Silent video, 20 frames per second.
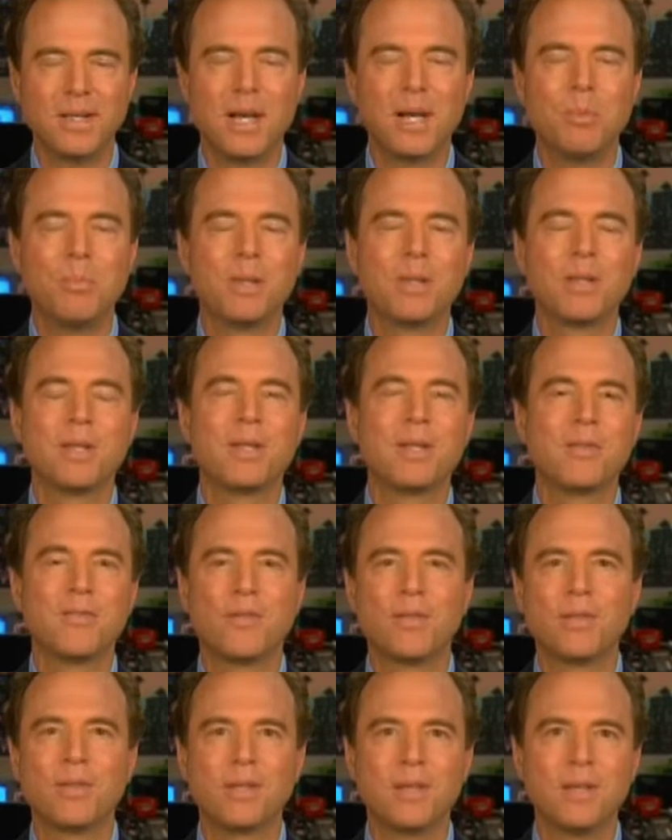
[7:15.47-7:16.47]
ability
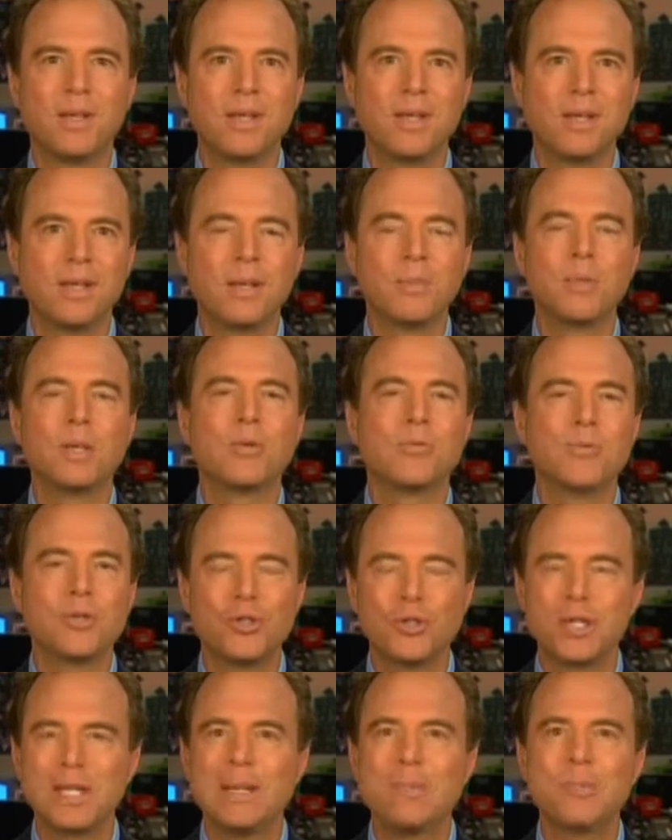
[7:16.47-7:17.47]
for the Libyan
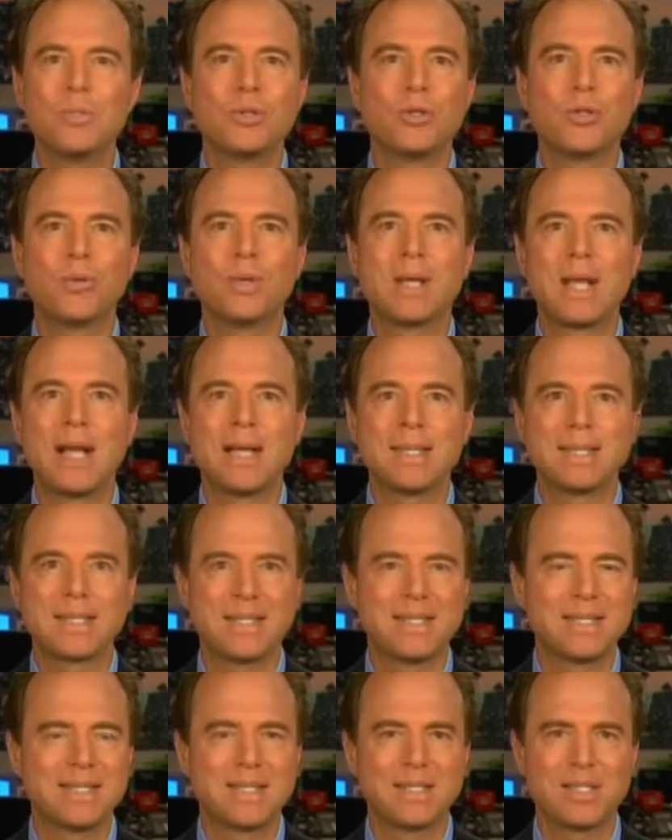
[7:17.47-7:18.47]
regime to cast
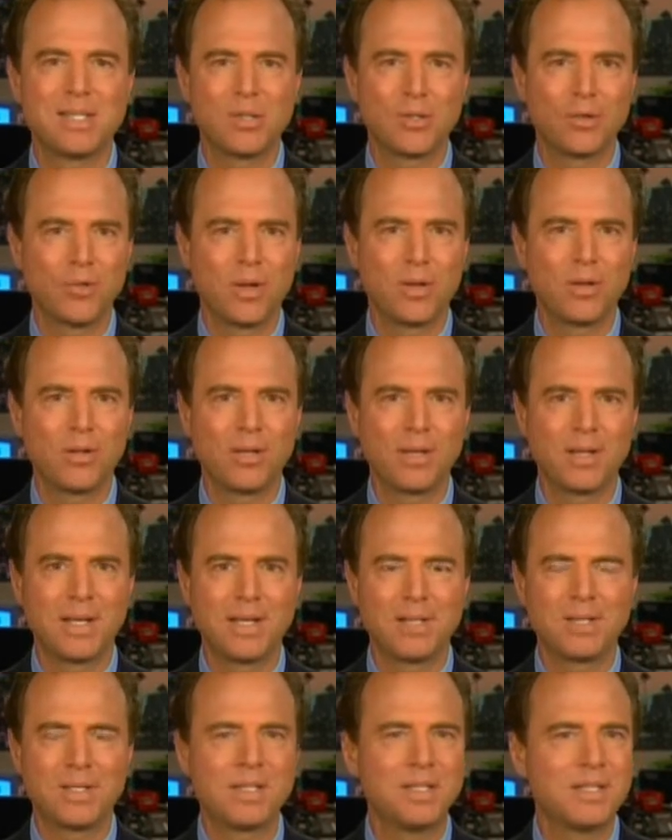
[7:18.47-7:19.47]
this as a struggle
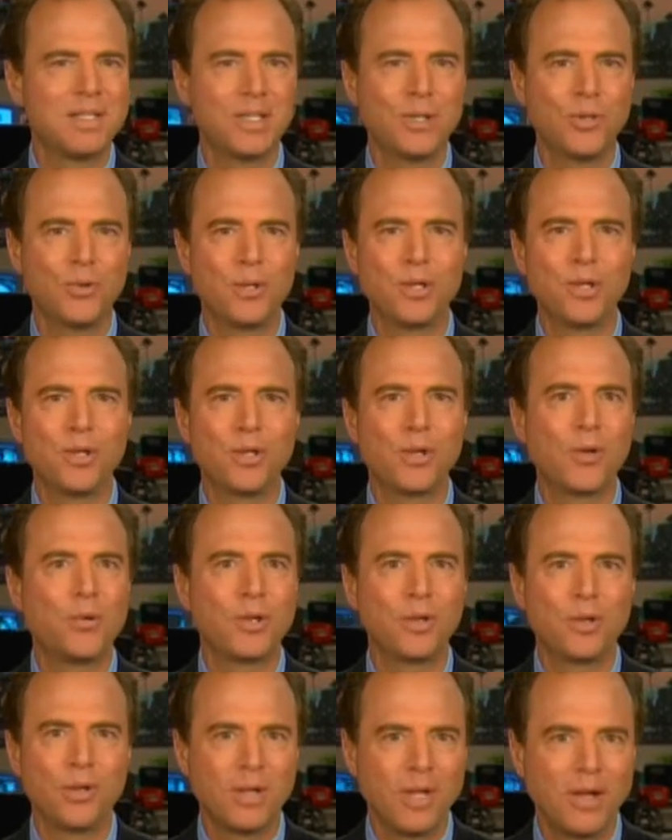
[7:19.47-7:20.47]
against continuing
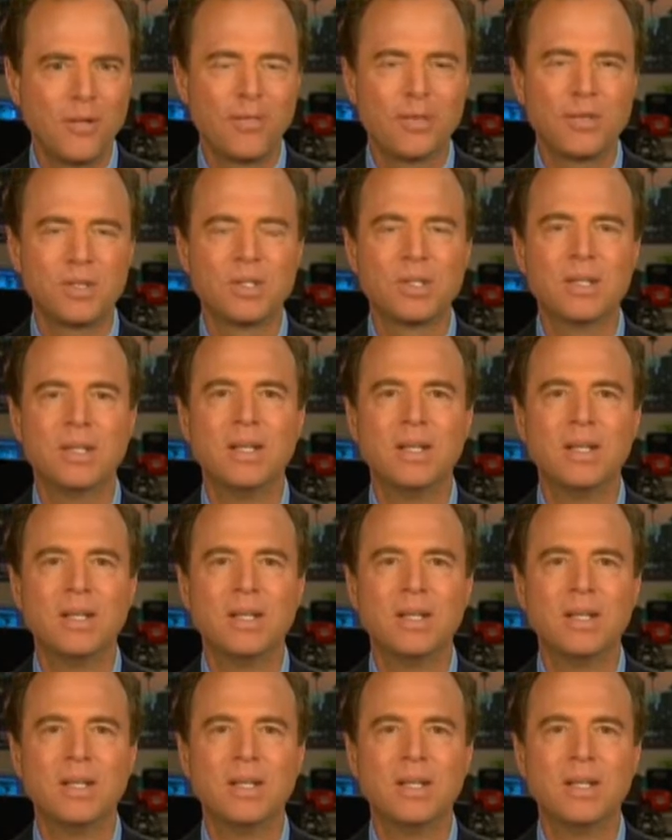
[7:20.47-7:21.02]
colonial efforts.